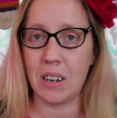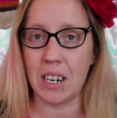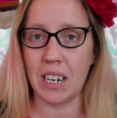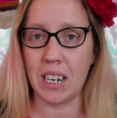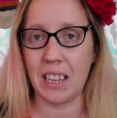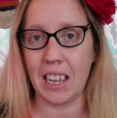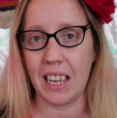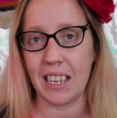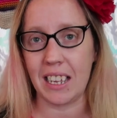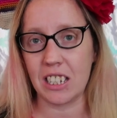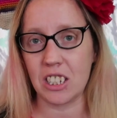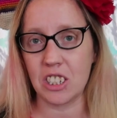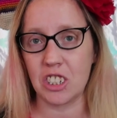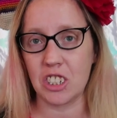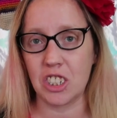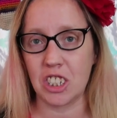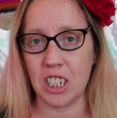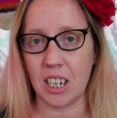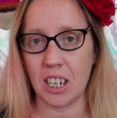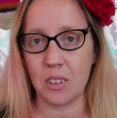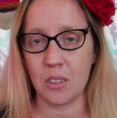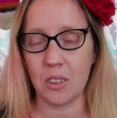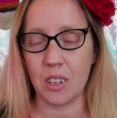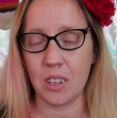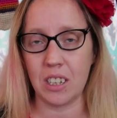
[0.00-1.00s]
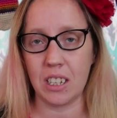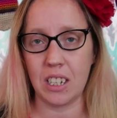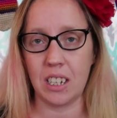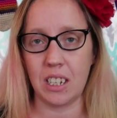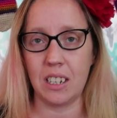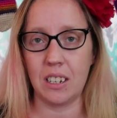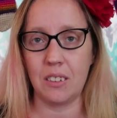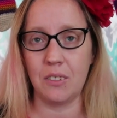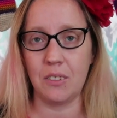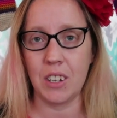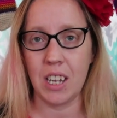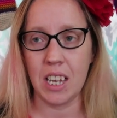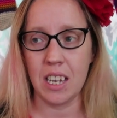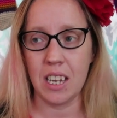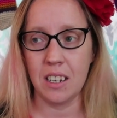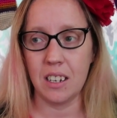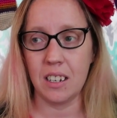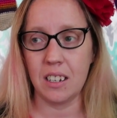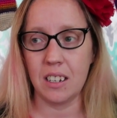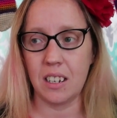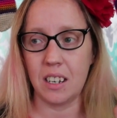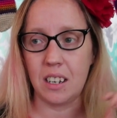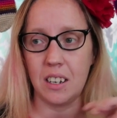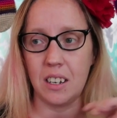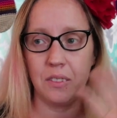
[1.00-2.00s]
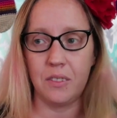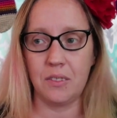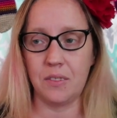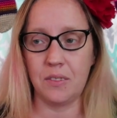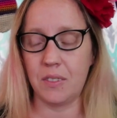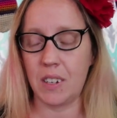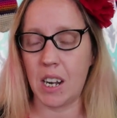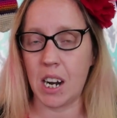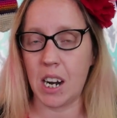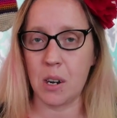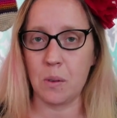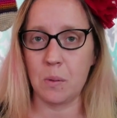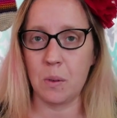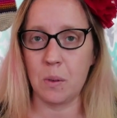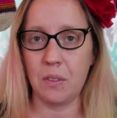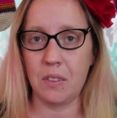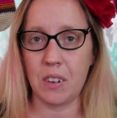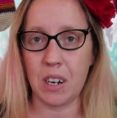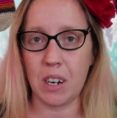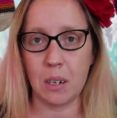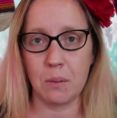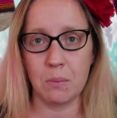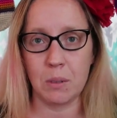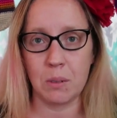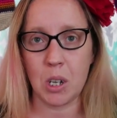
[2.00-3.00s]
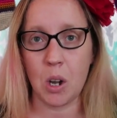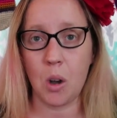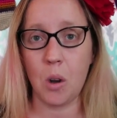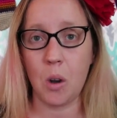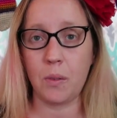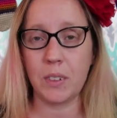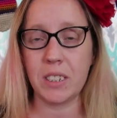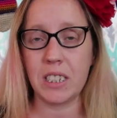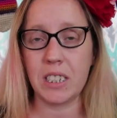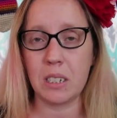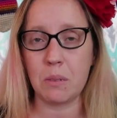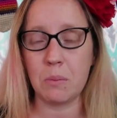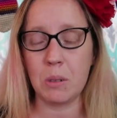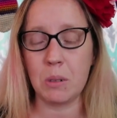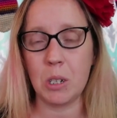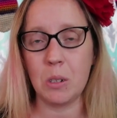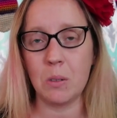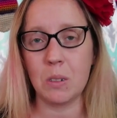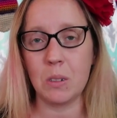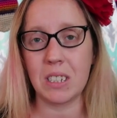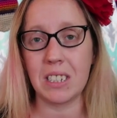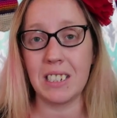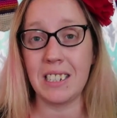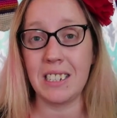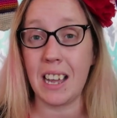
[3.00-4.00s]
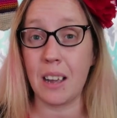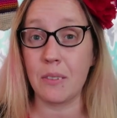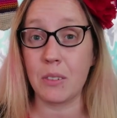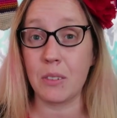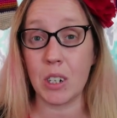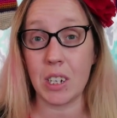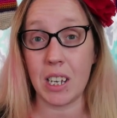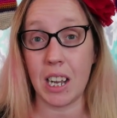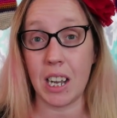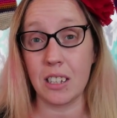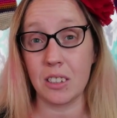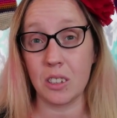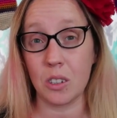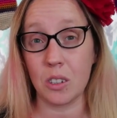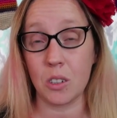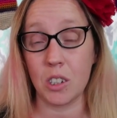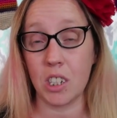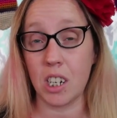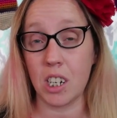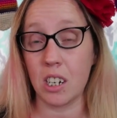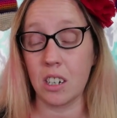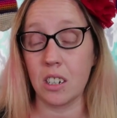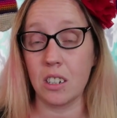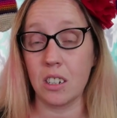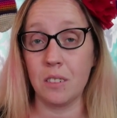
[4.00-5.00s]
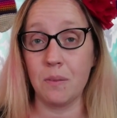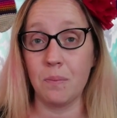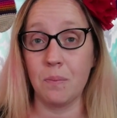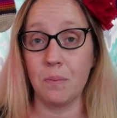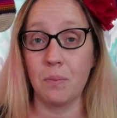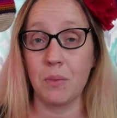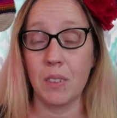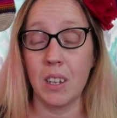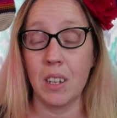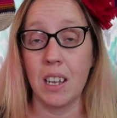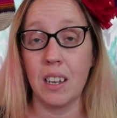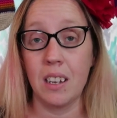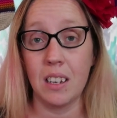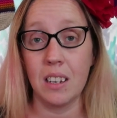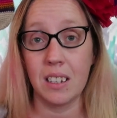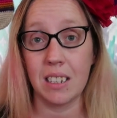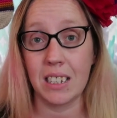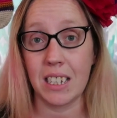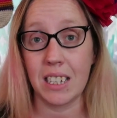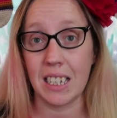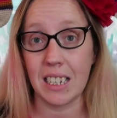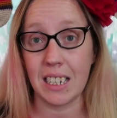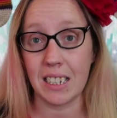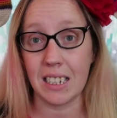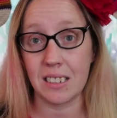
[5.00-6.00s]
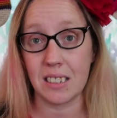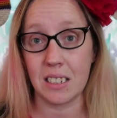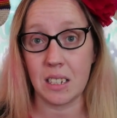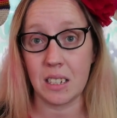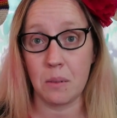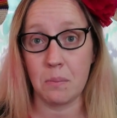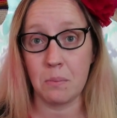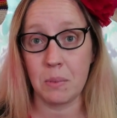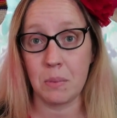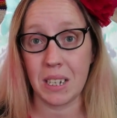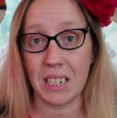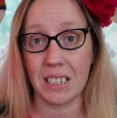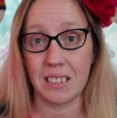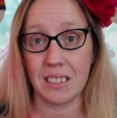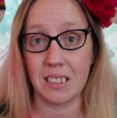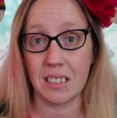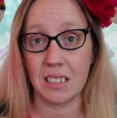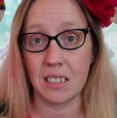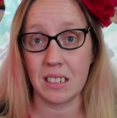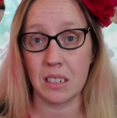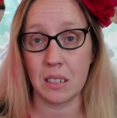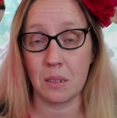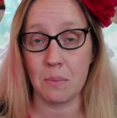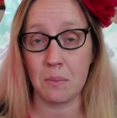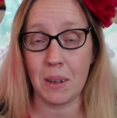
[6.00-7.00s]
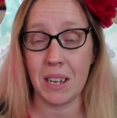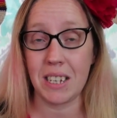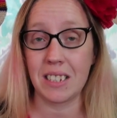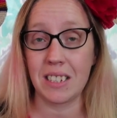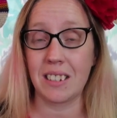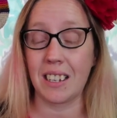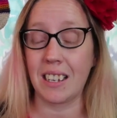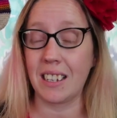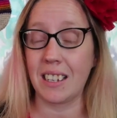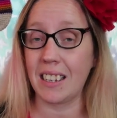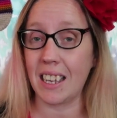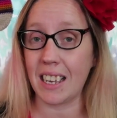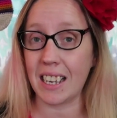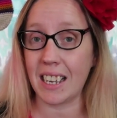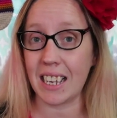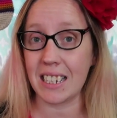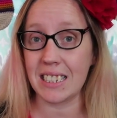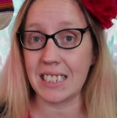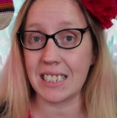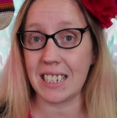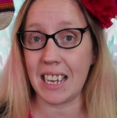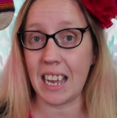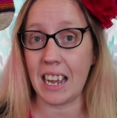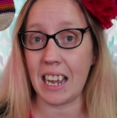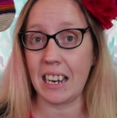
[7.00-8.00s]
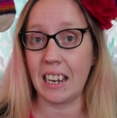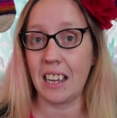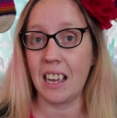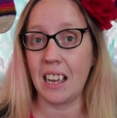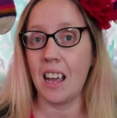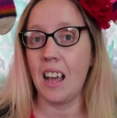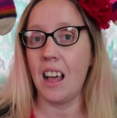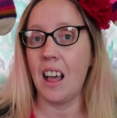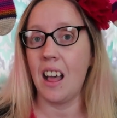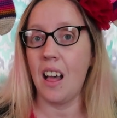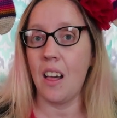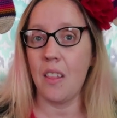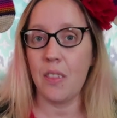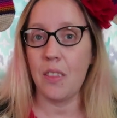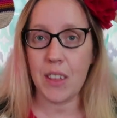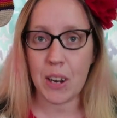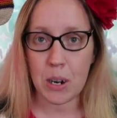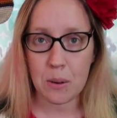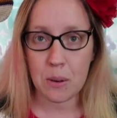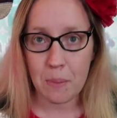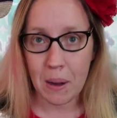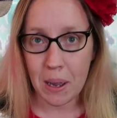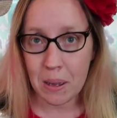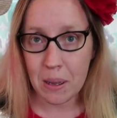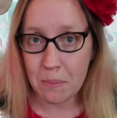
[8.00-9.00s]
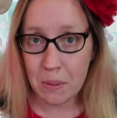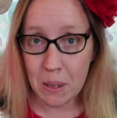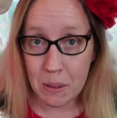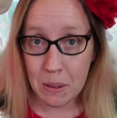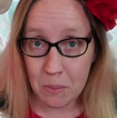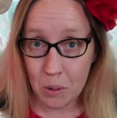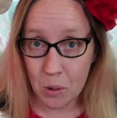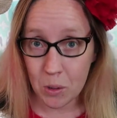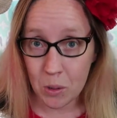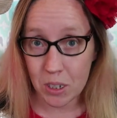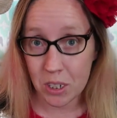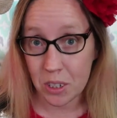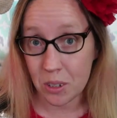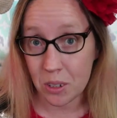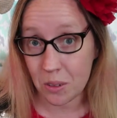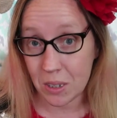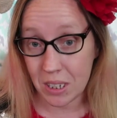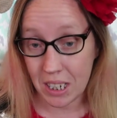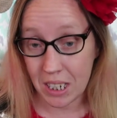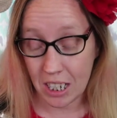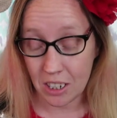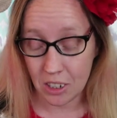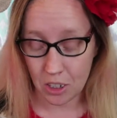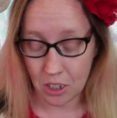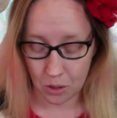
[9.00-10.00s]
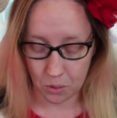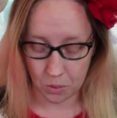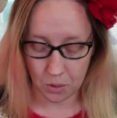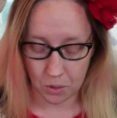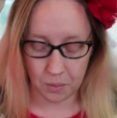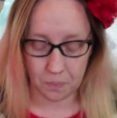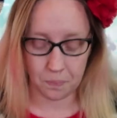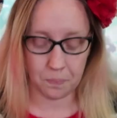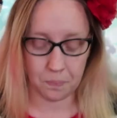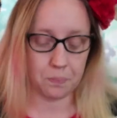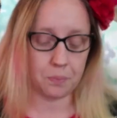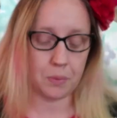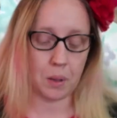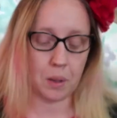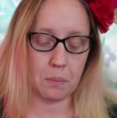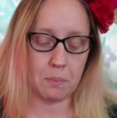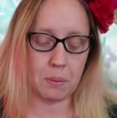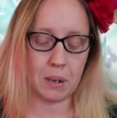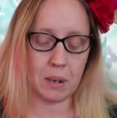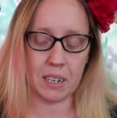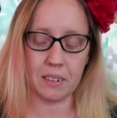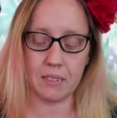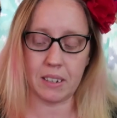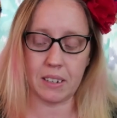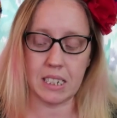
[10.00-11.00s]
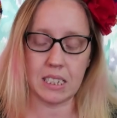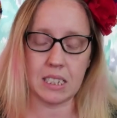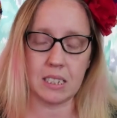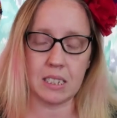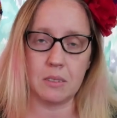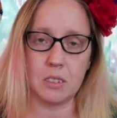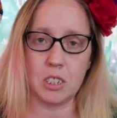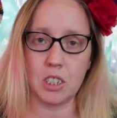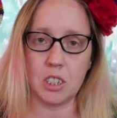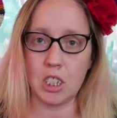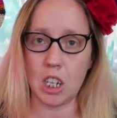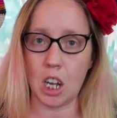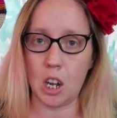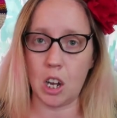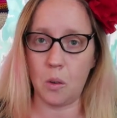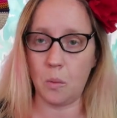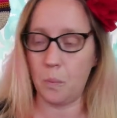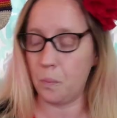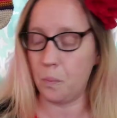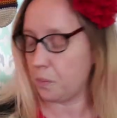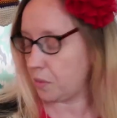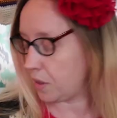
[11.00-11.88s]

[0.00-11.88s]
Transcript: want to like share the love of Iron Wheel Farms. Hopefully somebody who has never gotten their yarn can get some because this is amazing. And like I said, there might be more, so stay tuned. But anyways, so